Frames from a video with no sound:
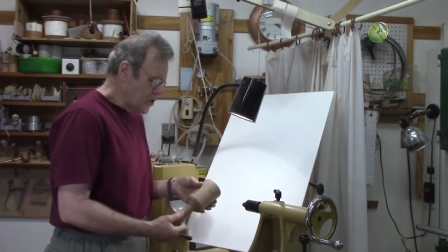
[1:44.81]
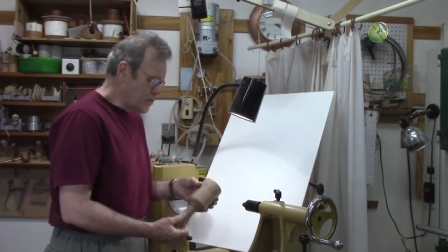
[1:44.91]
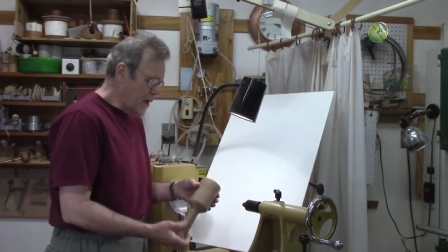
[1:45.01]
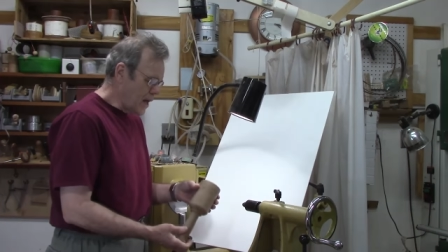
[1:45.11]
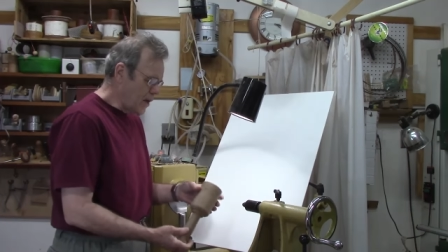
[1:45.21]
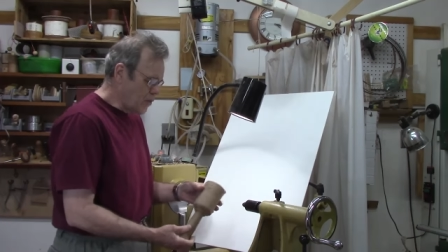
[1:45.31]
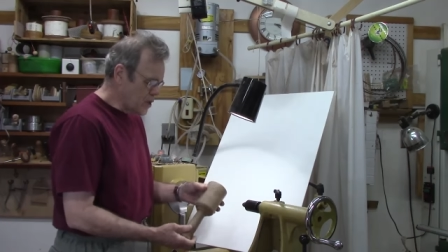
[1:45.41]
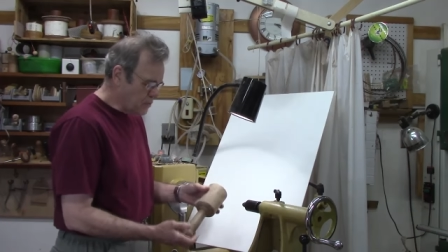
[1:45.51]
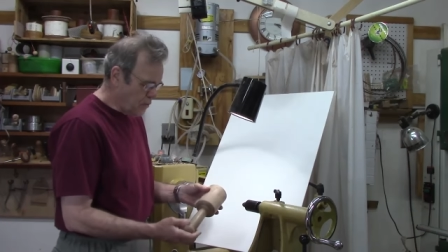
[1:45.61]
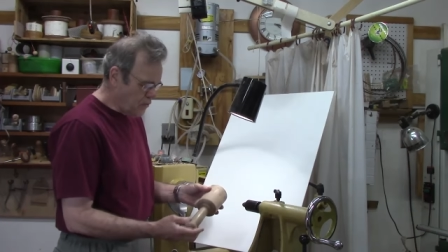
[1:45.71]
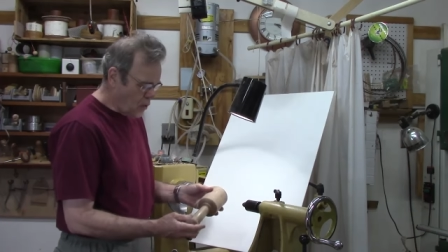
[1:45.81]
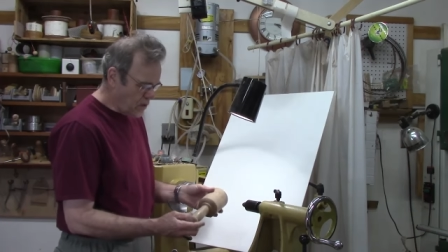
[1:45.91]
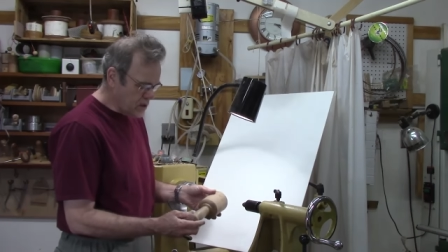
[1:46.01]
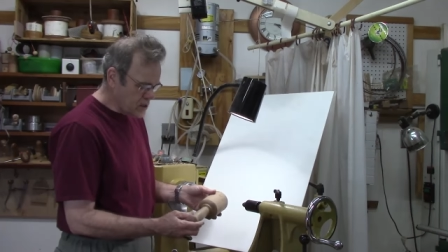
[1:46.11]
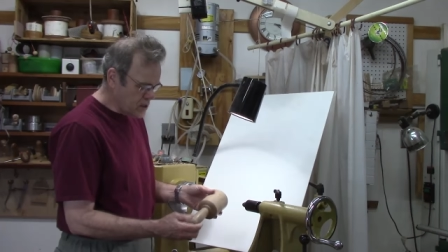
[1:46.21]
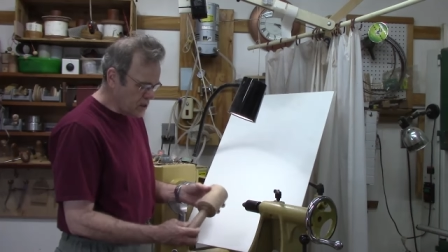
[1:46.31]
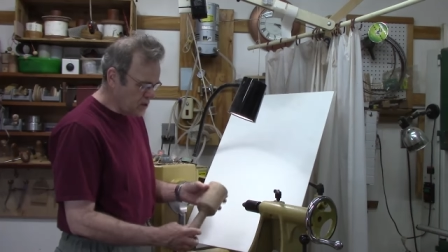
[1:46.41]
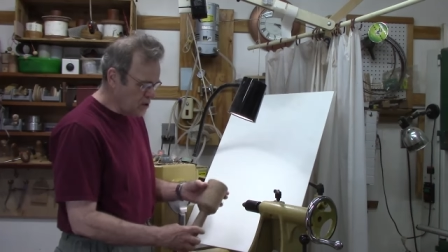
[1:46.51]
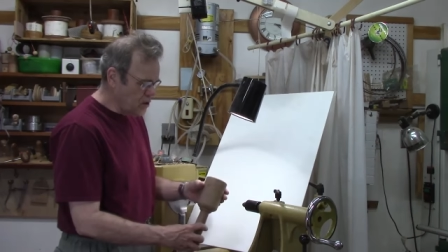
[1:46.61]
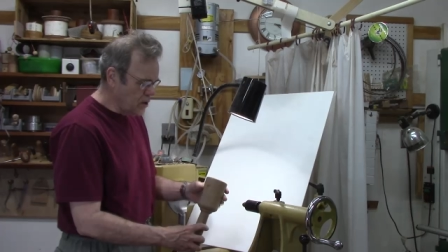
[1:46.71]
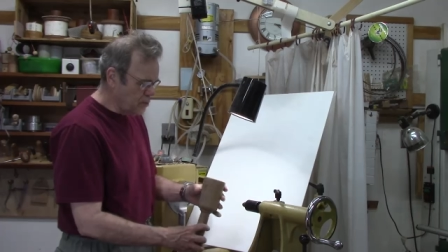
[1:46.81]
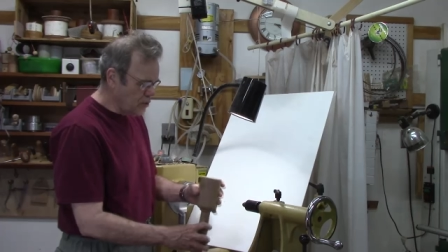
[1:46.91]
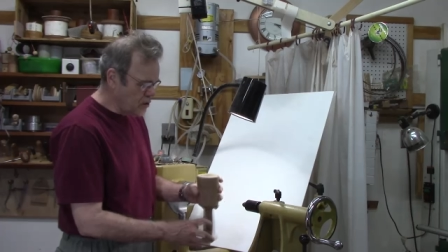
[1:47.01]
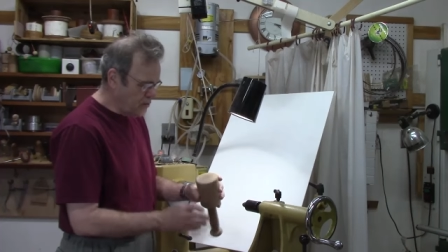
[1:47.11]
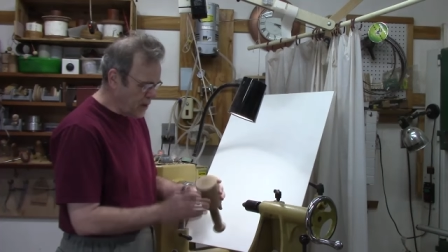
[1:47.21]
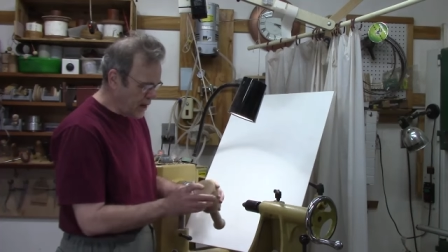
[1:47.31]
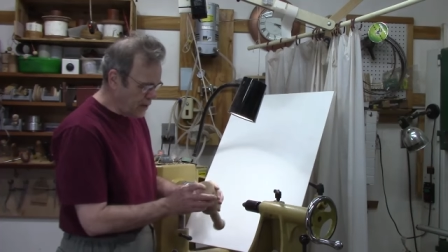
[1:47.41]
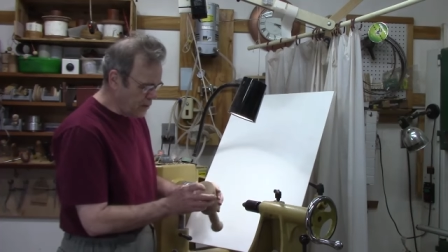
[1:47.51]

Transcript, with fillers: this mallet once before. This is a new and improved mallet.